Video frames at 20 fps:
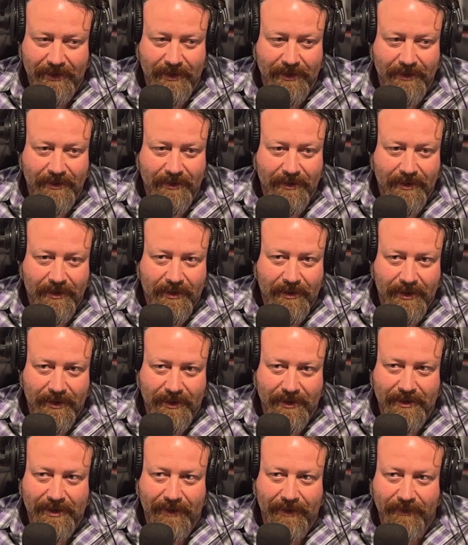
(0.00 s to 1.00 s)
in
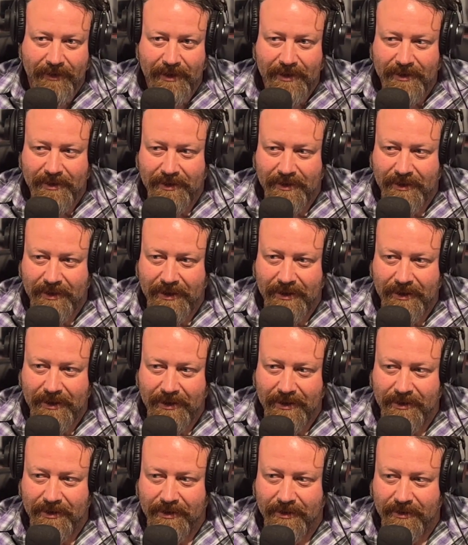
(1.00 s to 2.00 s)
the 70s and
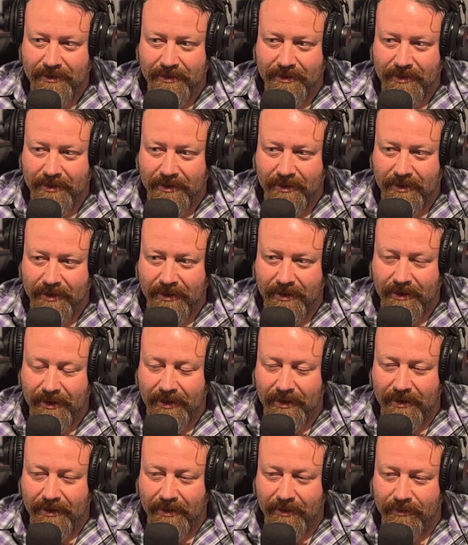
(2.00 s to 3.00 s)
60s,
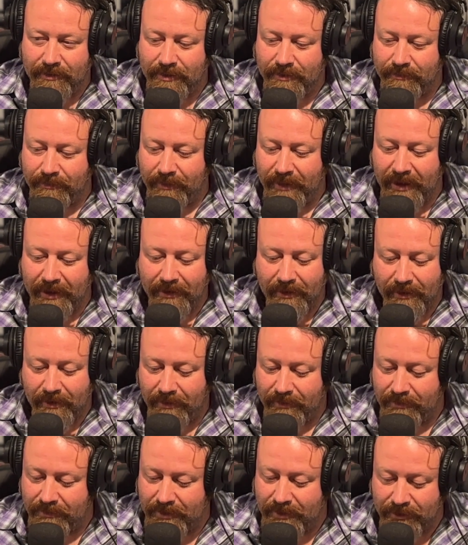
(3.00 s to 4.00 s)
and there was
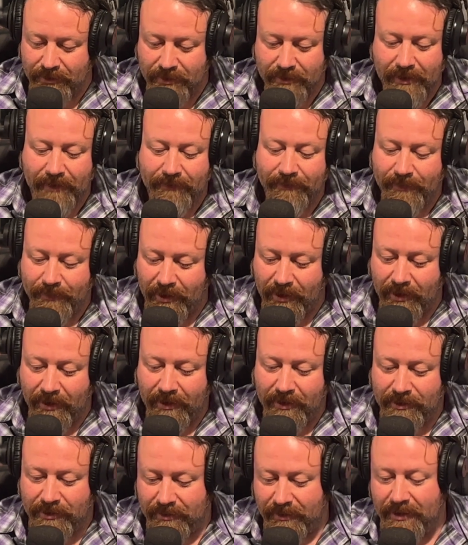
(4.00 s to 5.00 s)
tons of great female
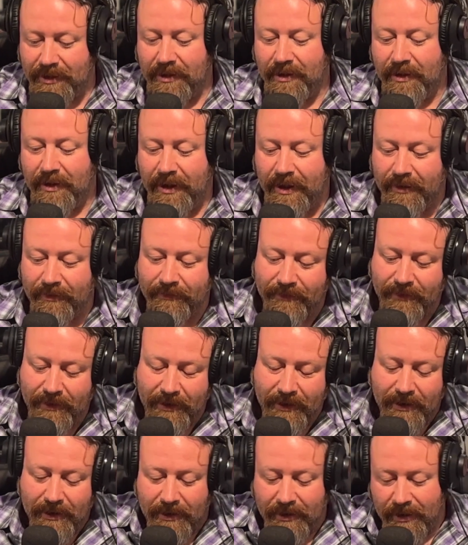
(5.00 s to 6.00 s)
artists. So he did a lot of
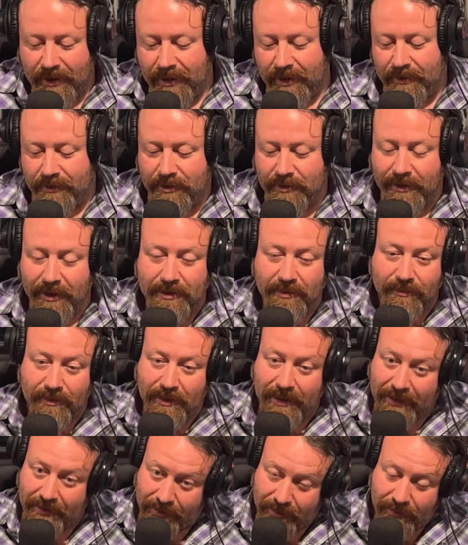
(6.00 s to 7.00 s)
duets
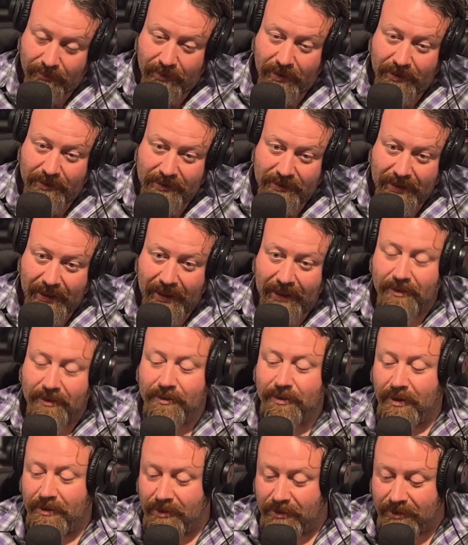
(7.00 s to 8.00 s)
with like Linda Ronstadt and
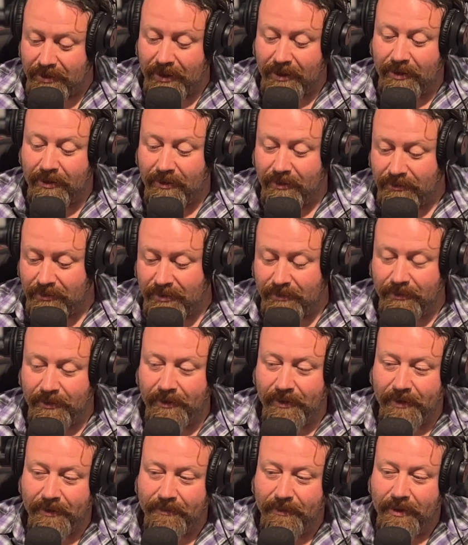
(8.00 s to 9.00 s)
Tanya Tucker and some
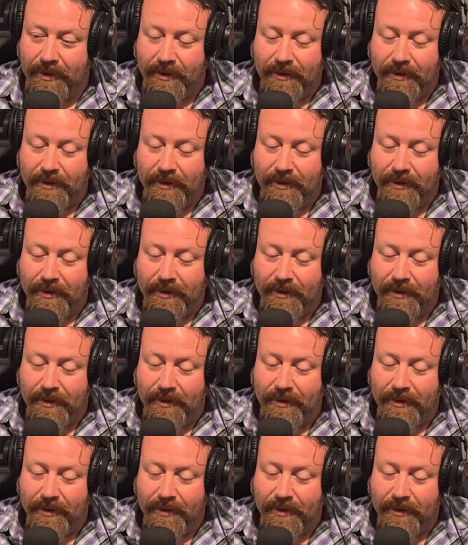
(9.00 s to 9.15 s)
of the